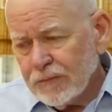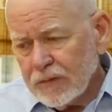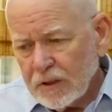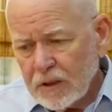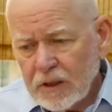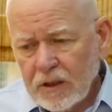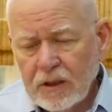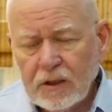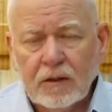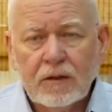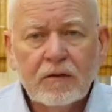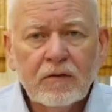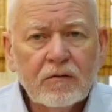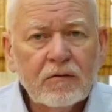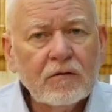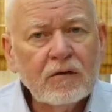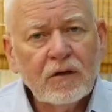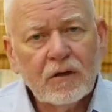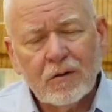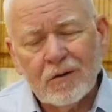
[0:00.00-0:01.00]

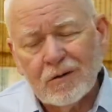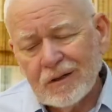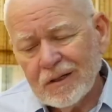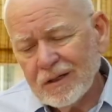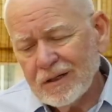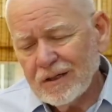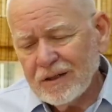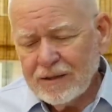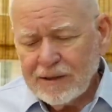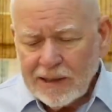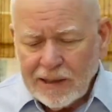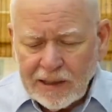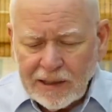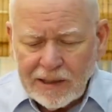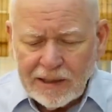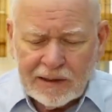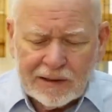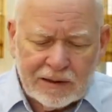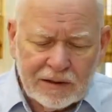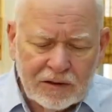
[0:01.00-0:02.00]
kid, Dad,
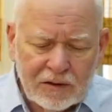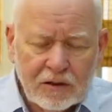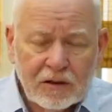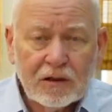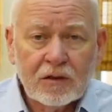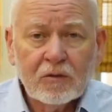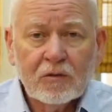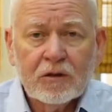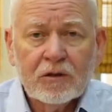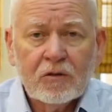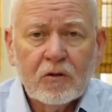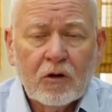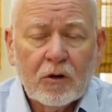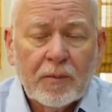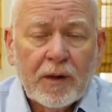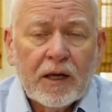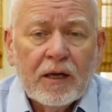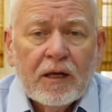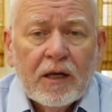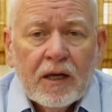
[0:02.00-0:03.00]
I don't want to talk
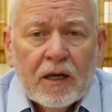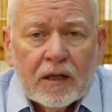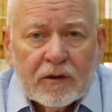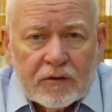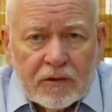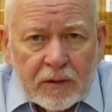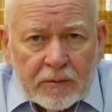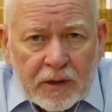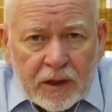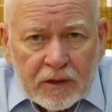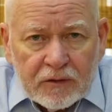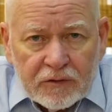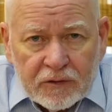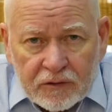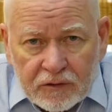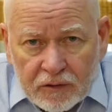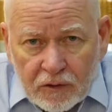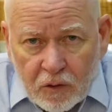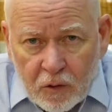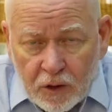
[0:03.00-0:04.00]
about it. So let me ask you
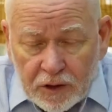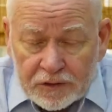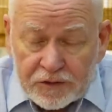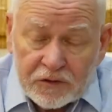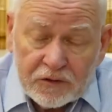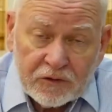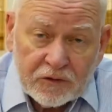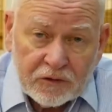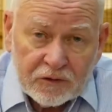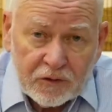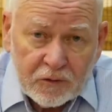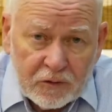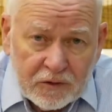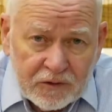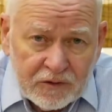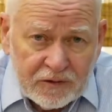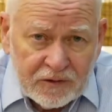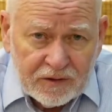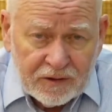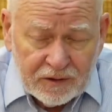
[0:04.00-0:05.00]
some questions because I want
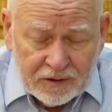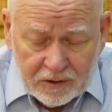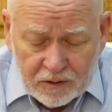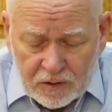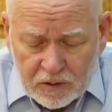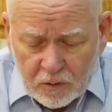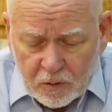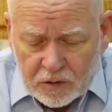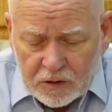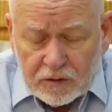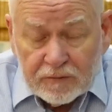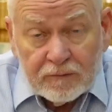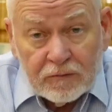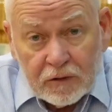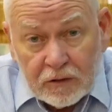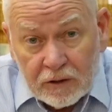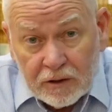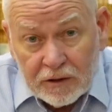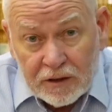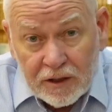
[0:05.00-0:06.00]
to see what you've
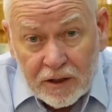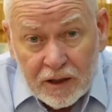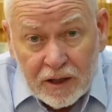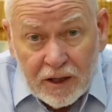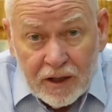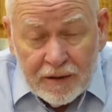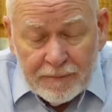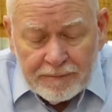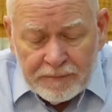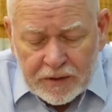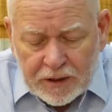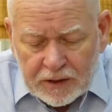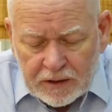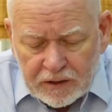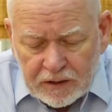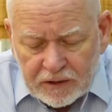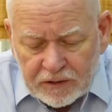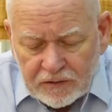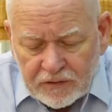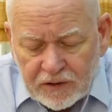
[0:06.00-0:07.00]
learned. And
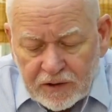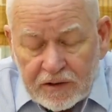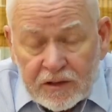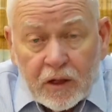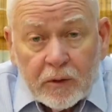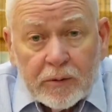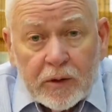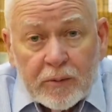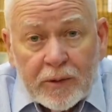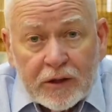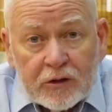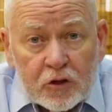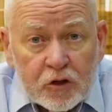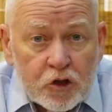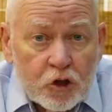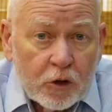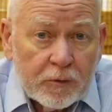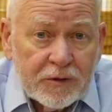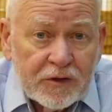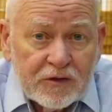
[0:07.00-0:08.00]
I said, tell me about the
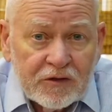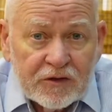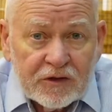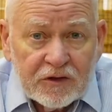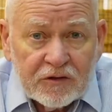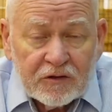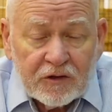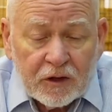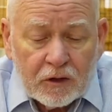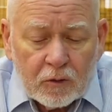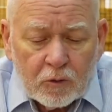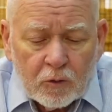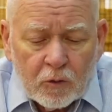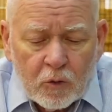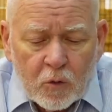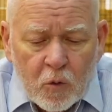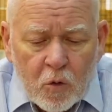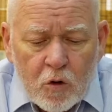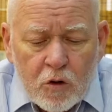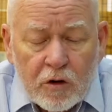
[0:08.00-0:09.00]
Germans in the Second
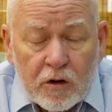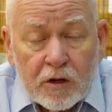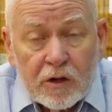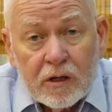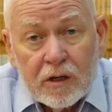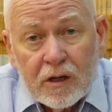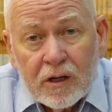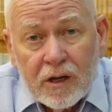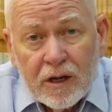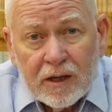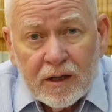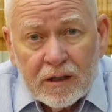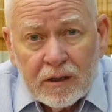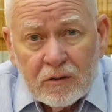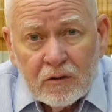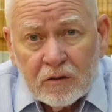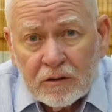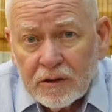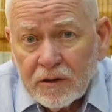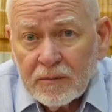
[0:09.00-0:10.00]
World War. And he
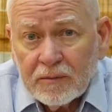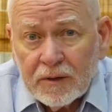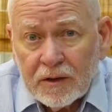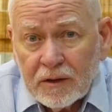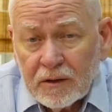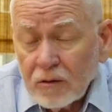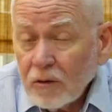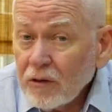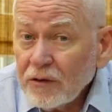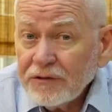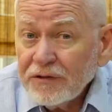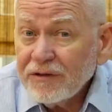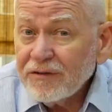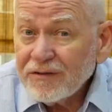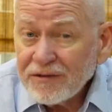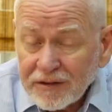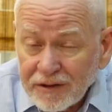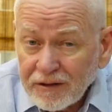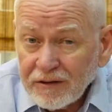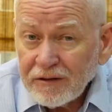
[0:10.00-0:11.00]
looked at me in all
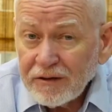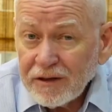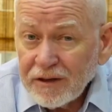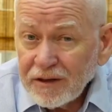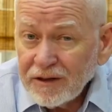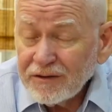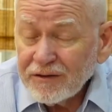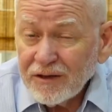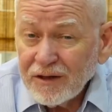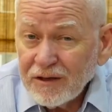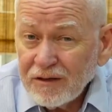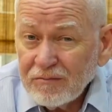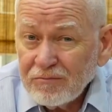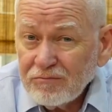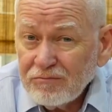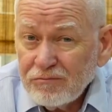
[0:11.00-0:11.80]
sincerity, he said,